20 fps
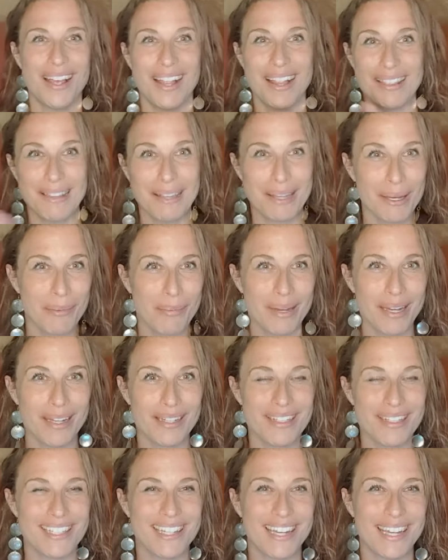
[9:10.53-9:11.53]
a little
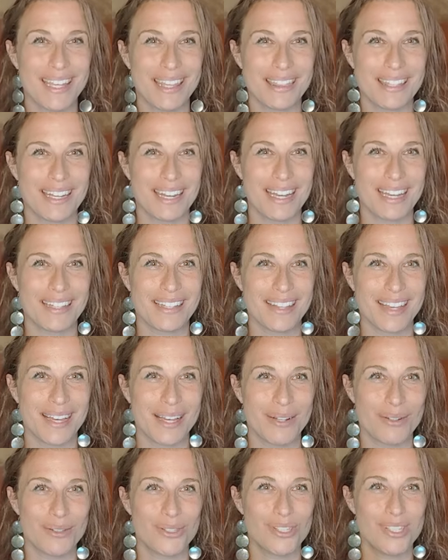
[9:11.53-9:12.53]
bit in the 9th
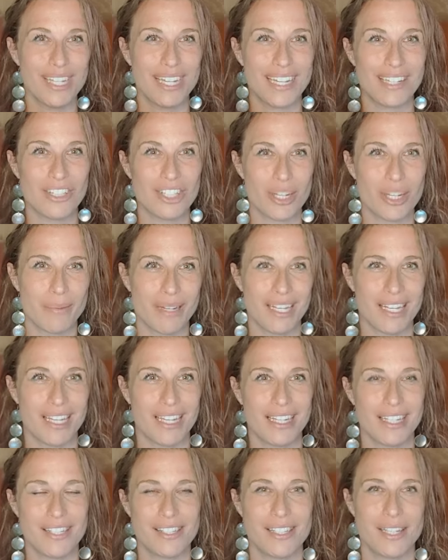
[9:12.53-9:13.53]
house in
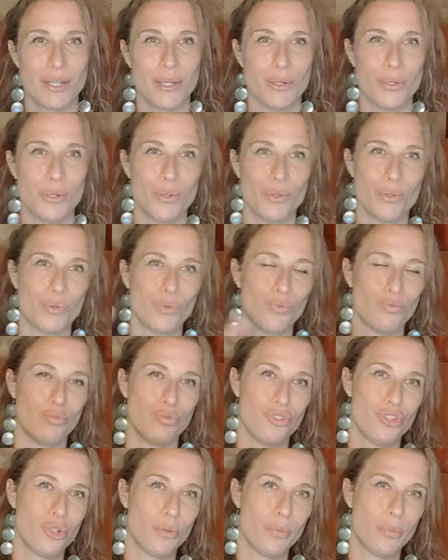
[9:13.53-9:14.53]
Gemini. So
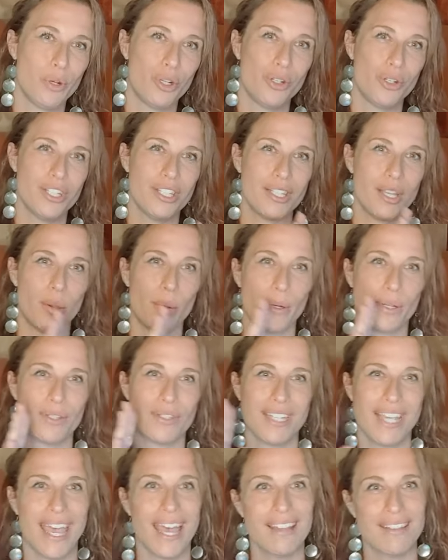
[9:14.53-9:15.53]
Jupiter is going
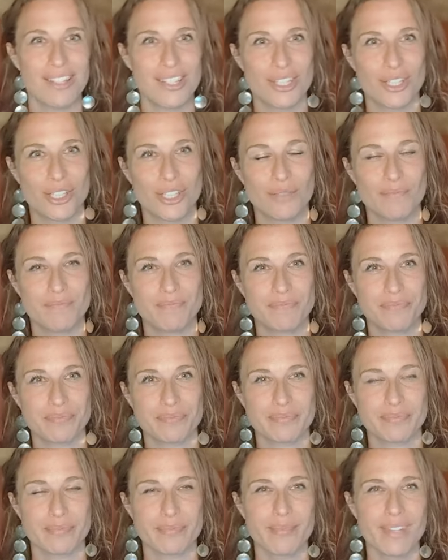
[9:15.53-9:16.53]
to Cancer.
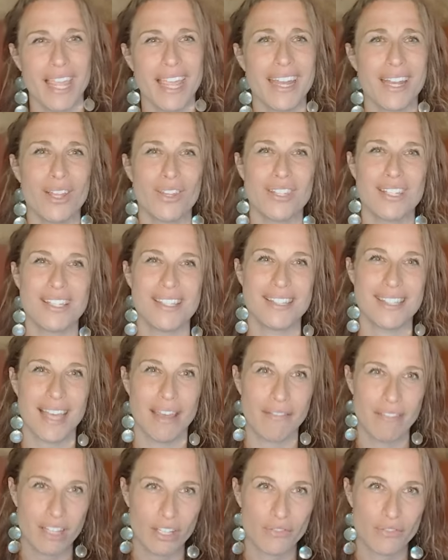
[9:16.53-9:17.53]
And on the
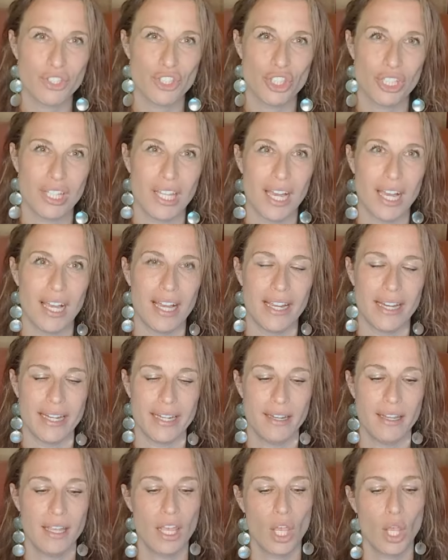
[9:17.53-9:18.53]
7th of
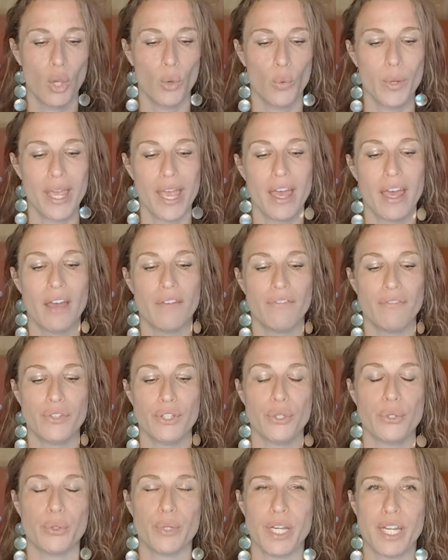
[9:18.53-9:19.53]
July, we
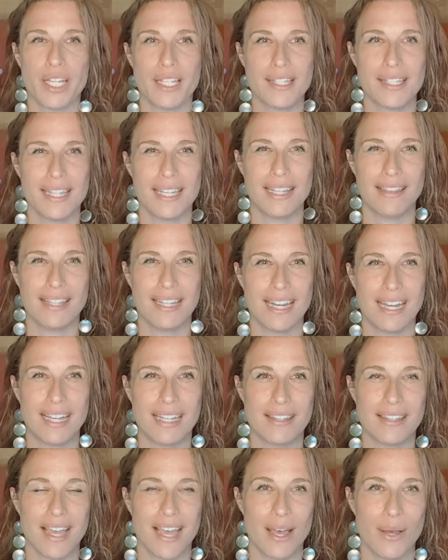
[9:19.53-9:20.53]
have Uranus in the
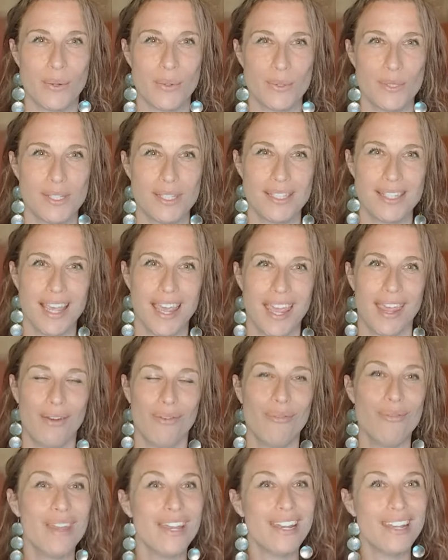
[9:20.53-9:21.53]
9th house,
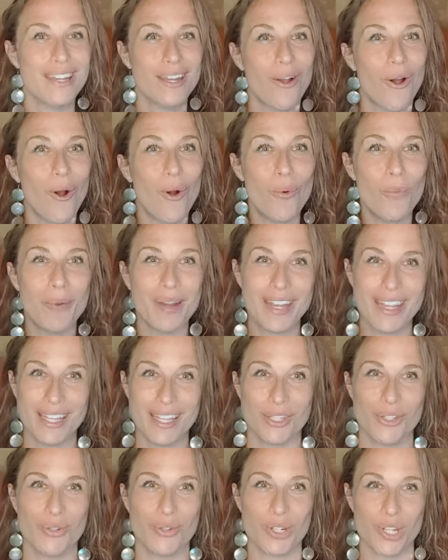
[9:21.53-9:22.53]
really
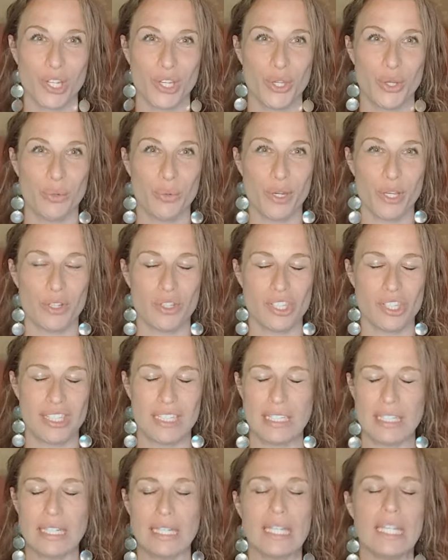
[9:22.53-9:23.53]
opening your
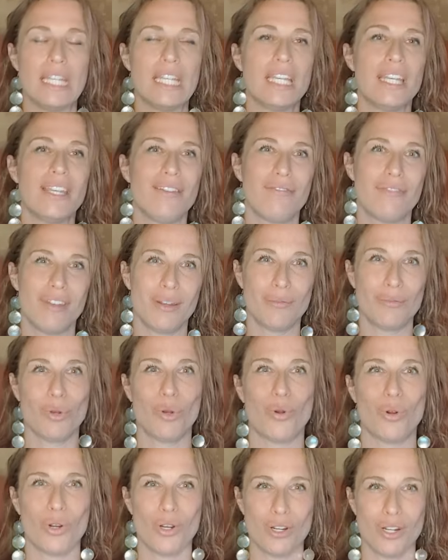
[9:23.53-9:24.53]
curiosity even
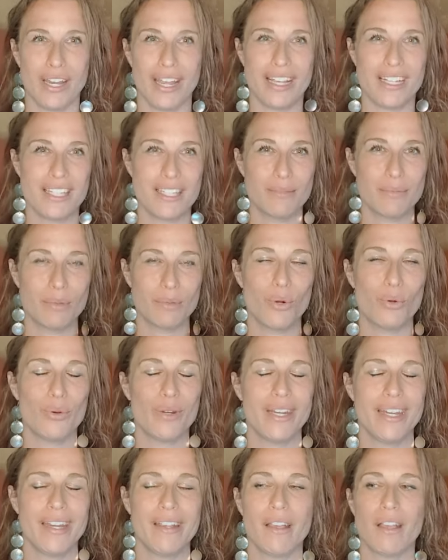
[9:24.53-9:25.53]
more,
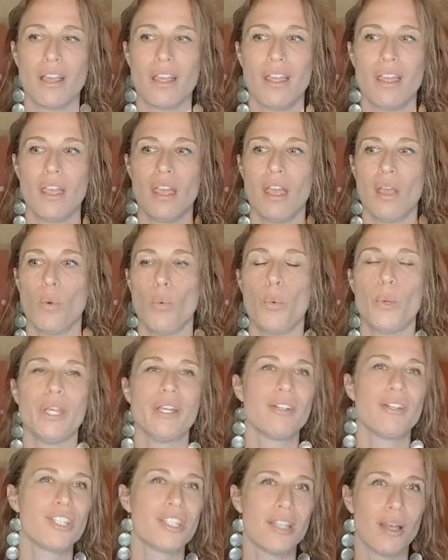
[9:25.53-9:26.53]
exploring
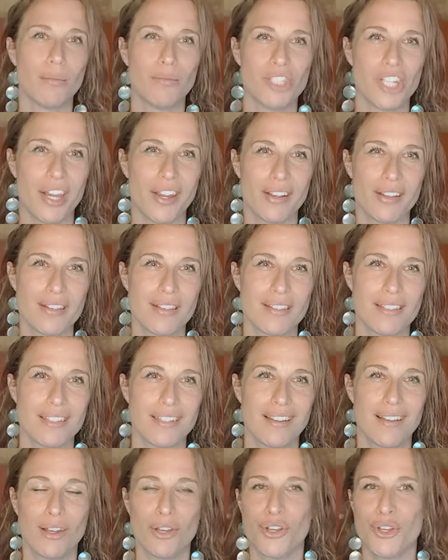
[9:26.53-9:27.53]
weird
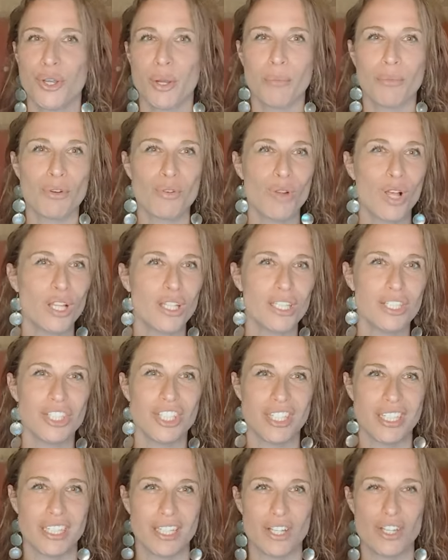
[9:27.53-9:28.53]
subjects,
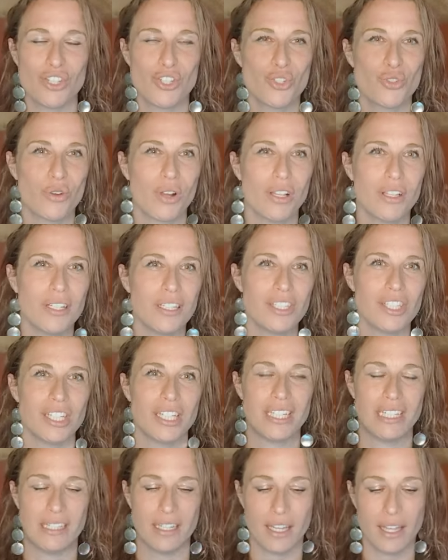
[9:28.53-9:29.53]
numerology,
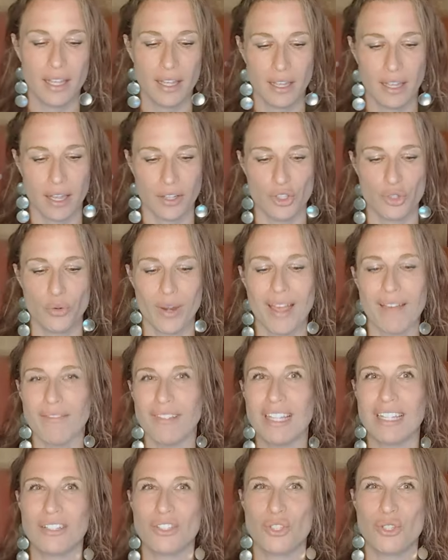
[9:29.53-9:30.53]
astrology,
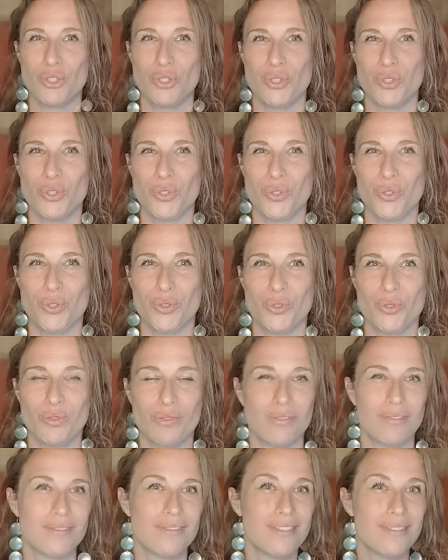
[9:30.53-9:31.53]
traveling
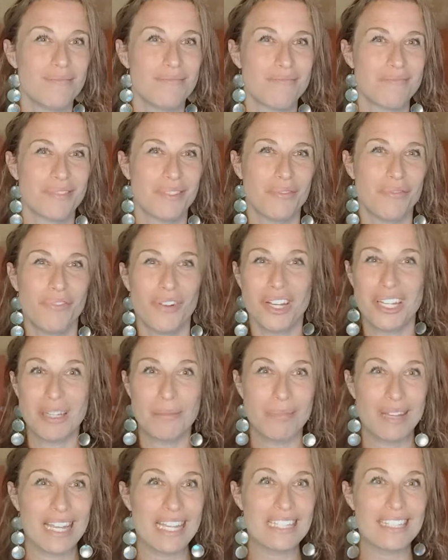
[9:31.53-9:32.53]
to
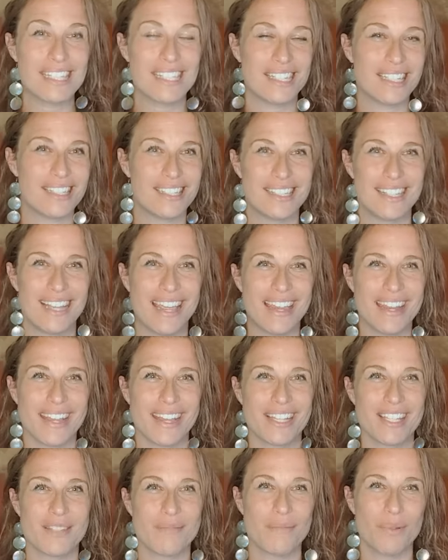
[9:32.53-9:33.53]
funny places, like
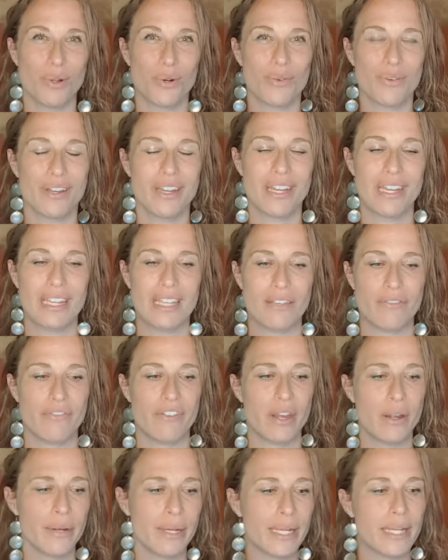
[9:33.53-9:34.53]
exploring
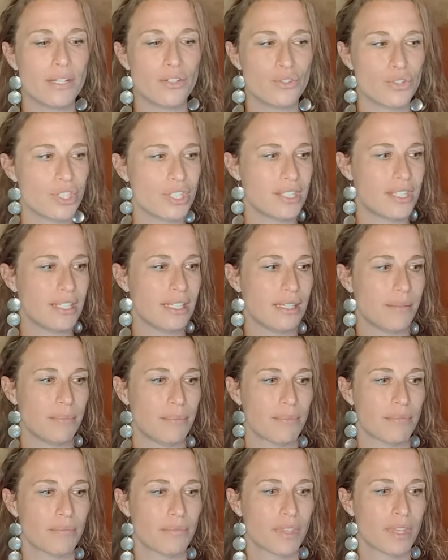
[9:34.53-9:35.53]
very
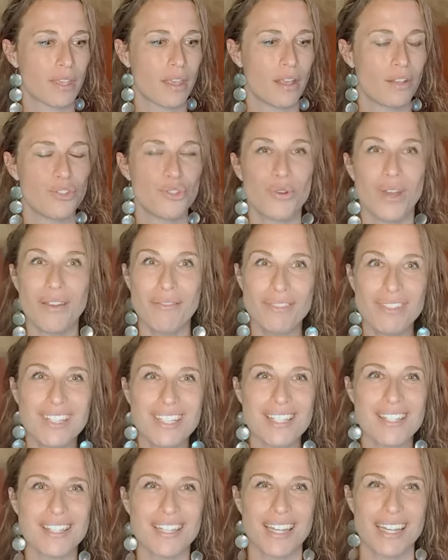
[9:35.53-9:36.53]
interesting travel
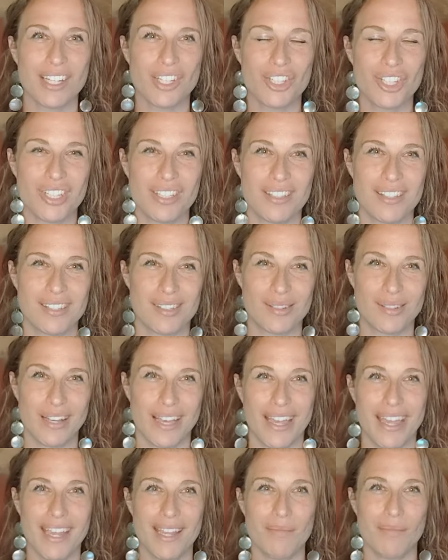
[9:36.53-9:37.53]
destinations,
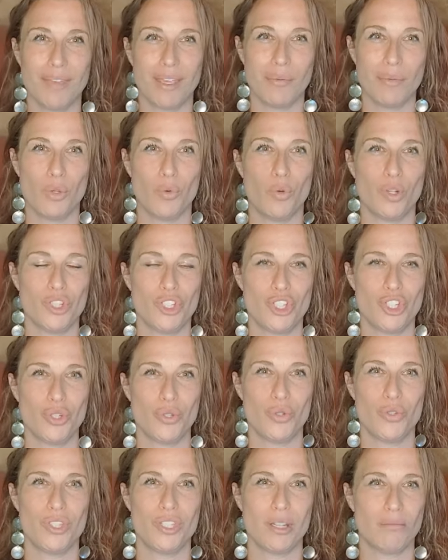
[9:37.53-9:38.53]
okay? Maybe you want to
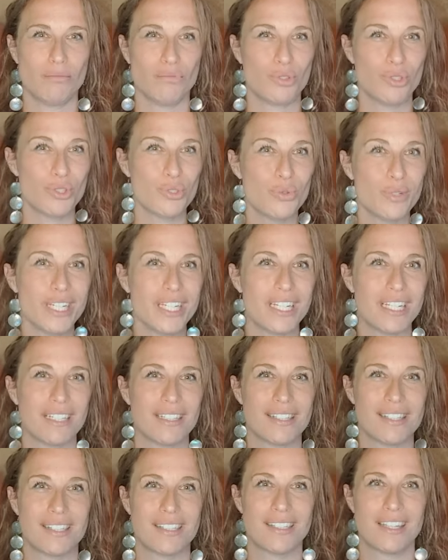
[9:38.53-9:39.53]
do some
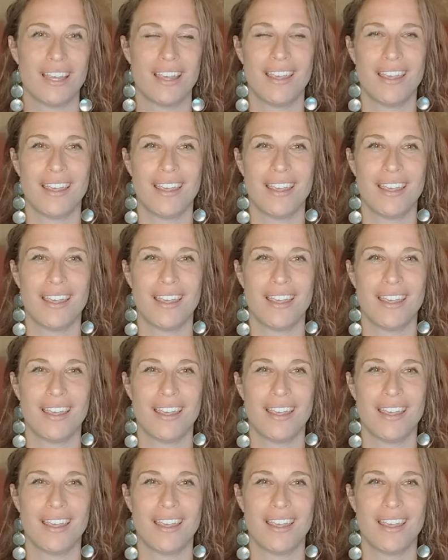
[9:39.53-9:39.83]
retreats,